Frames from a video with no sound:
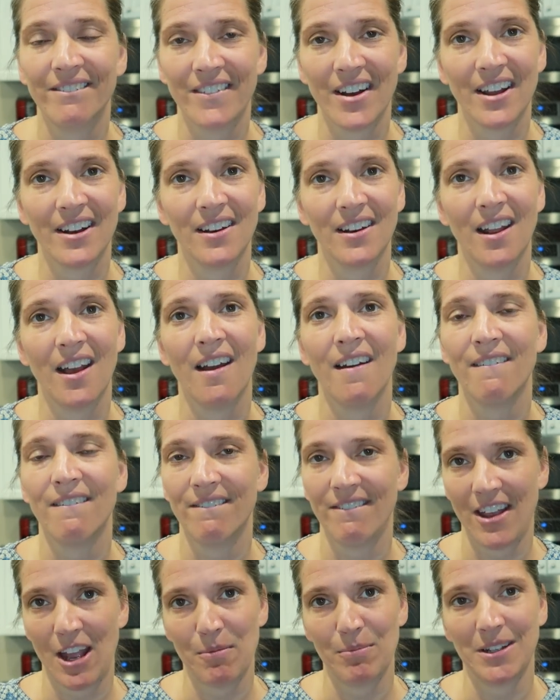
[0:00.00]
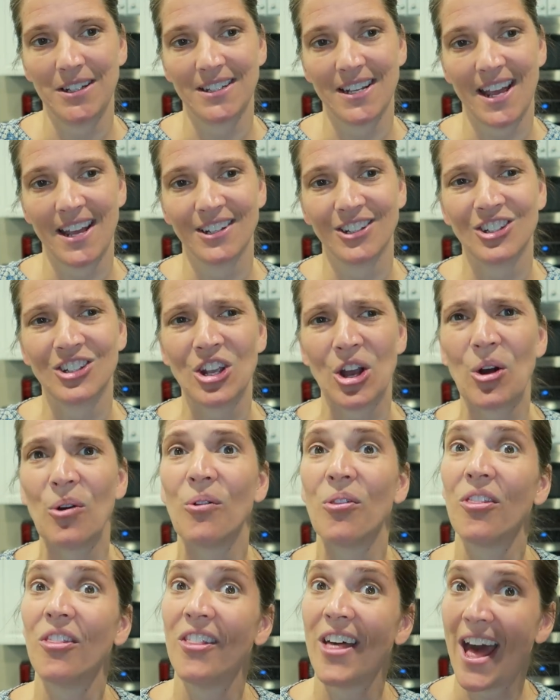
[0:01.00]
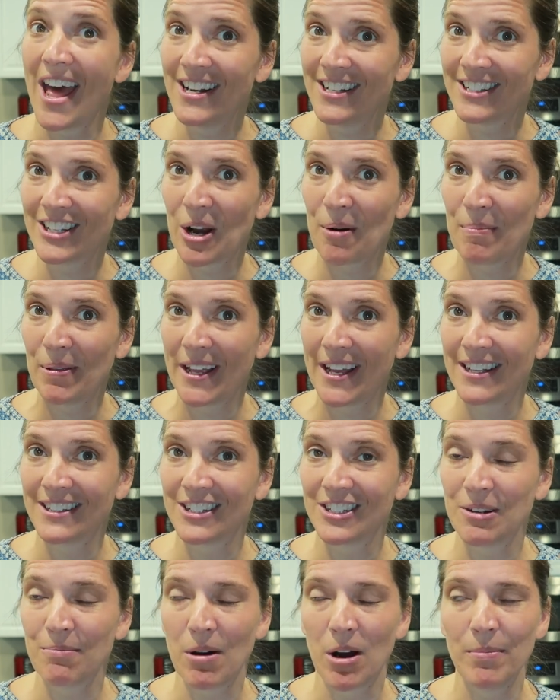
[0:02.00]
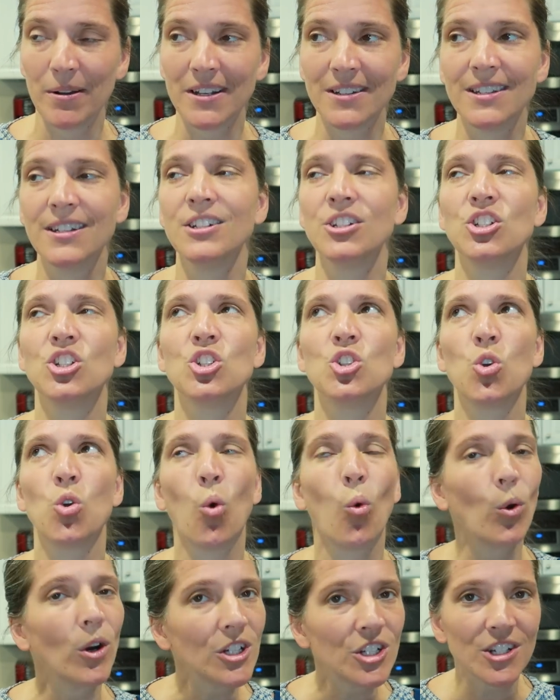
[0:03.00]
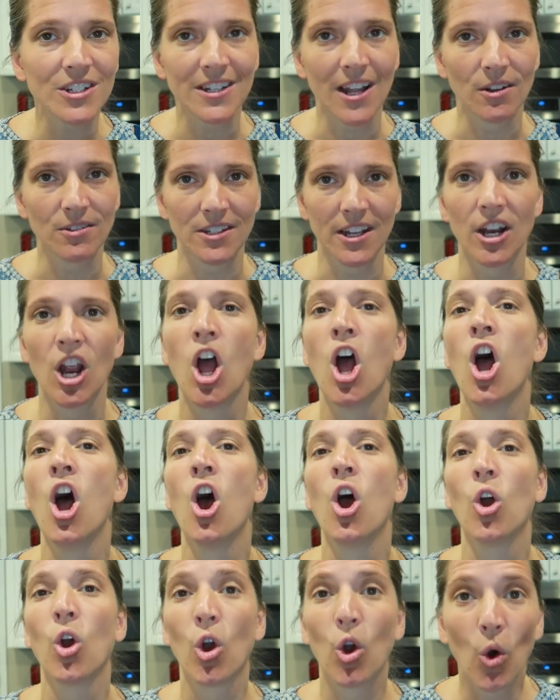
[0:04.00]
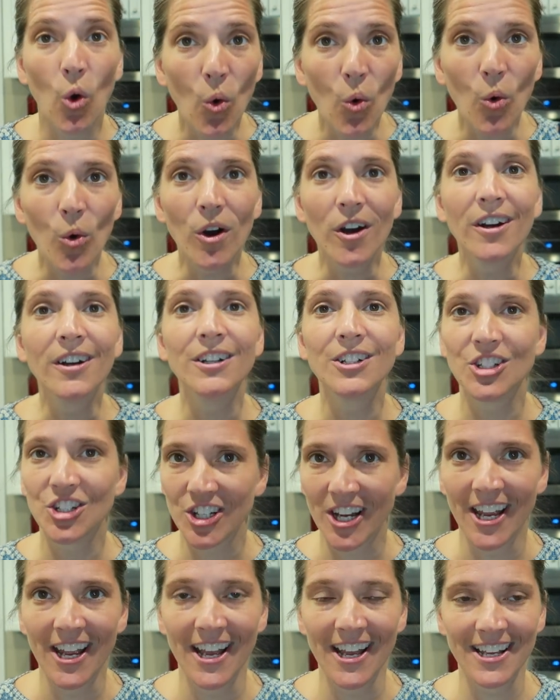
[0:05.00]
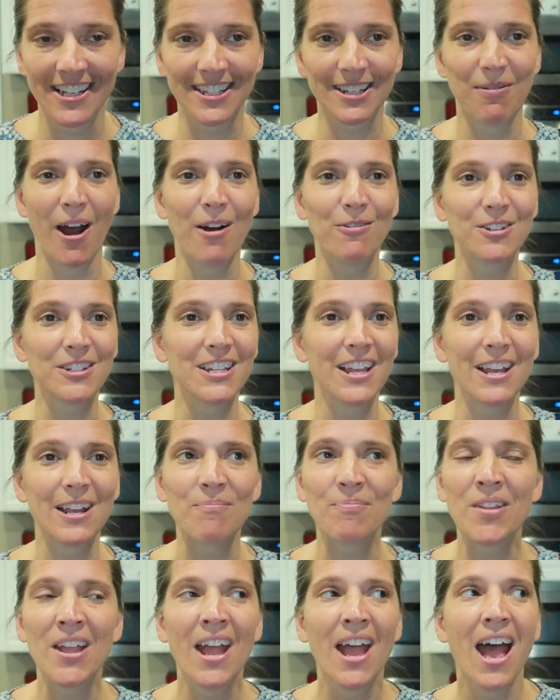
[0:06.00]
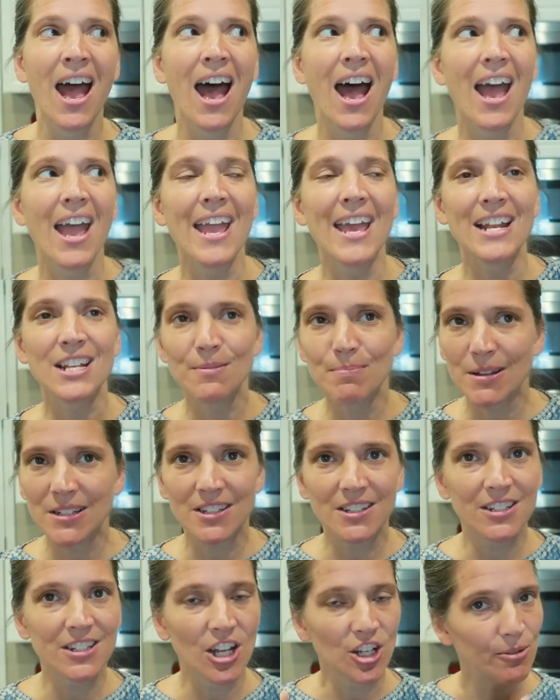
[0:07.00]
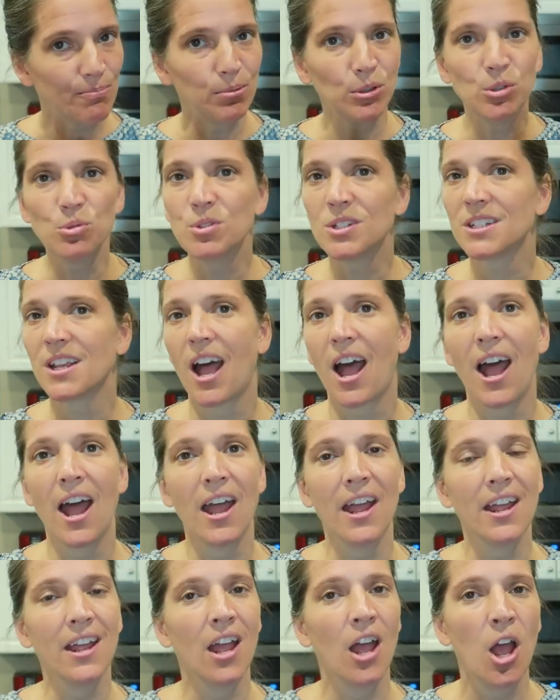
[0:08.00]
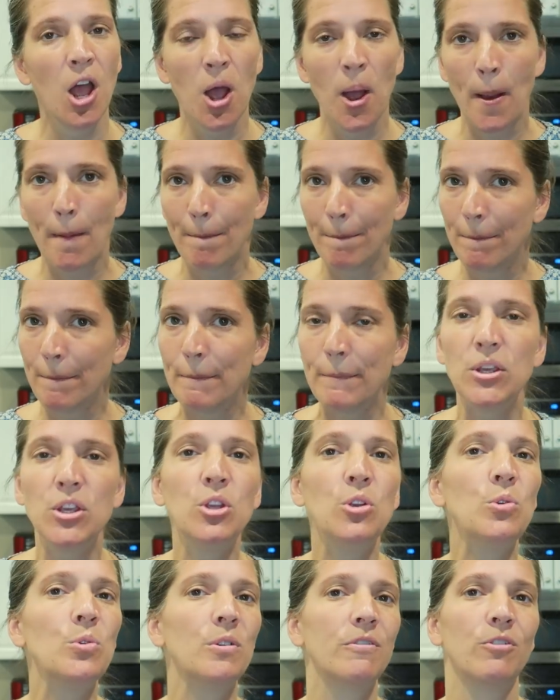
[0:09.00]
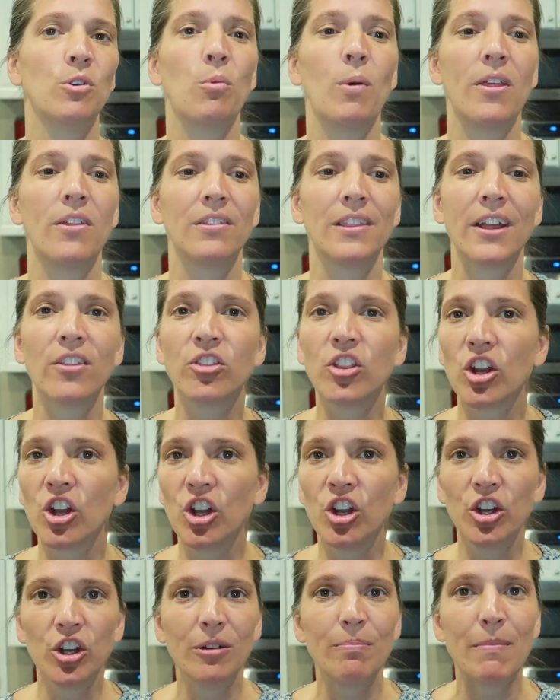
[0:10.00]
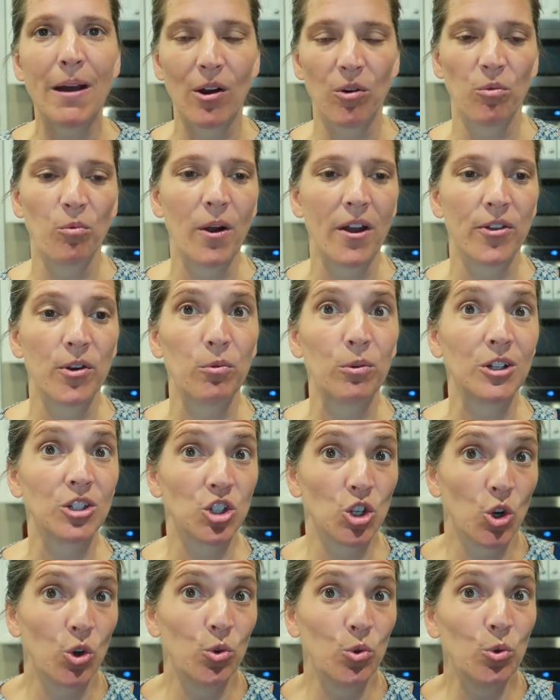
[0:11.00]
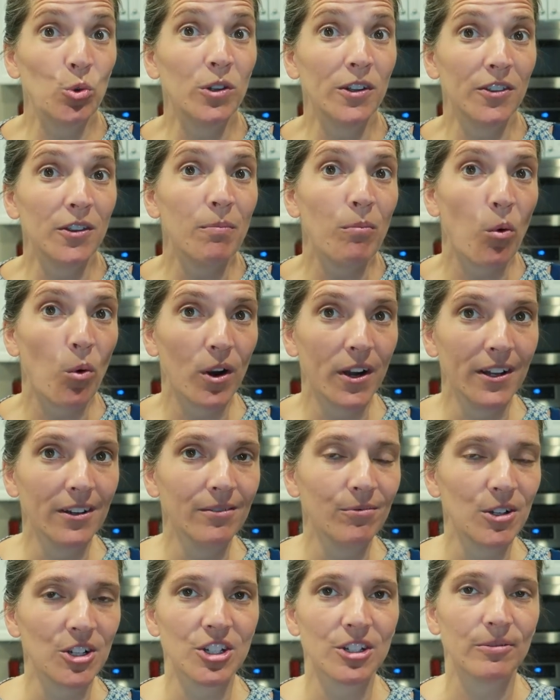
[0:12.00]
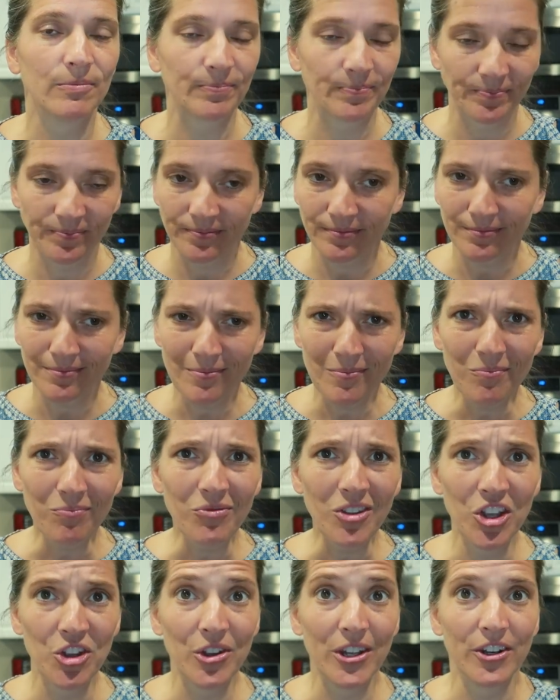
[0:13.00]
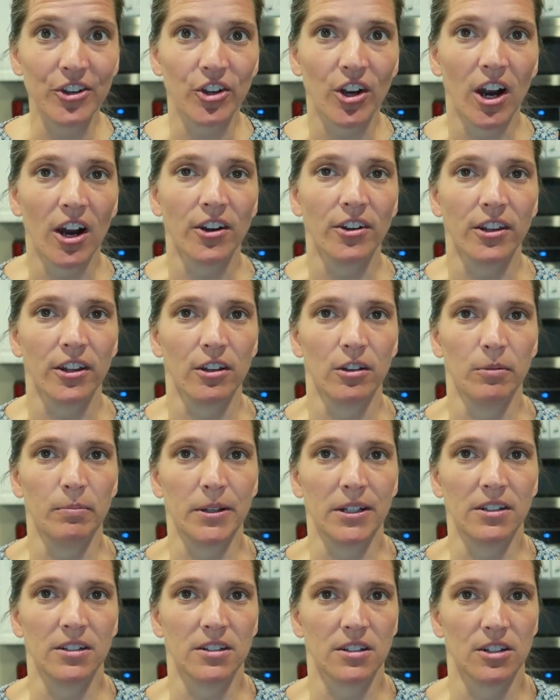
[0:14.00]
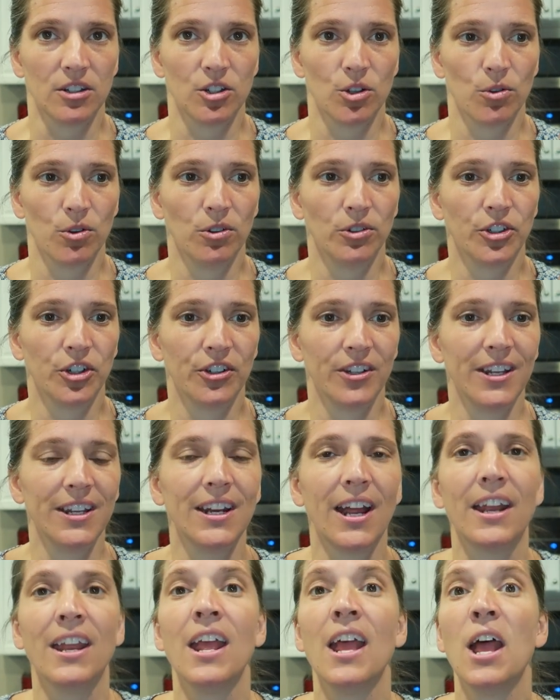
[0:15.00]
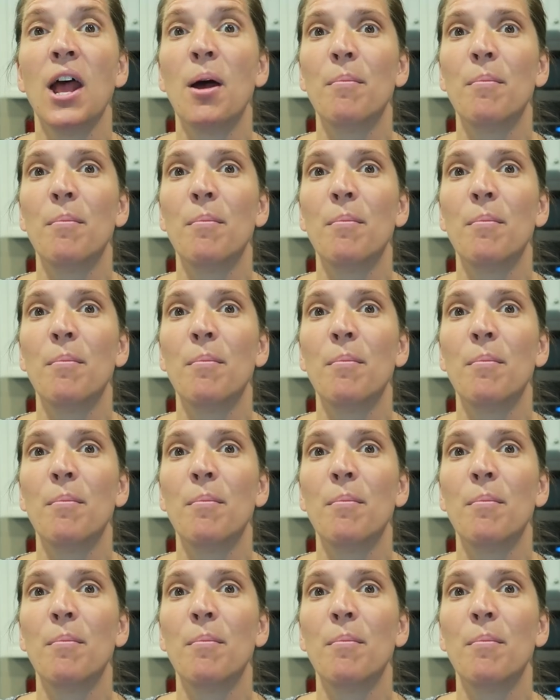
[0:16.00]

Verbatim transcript: fun family day so that is our plans tomorrow because it is just gorgeous outside gorgeous I was like it has been such blue sky beautiful weather like the good mountain weather where it's cool in the morning which you get in your car and you're like, oh my goodness, it's so cold, turn the heat on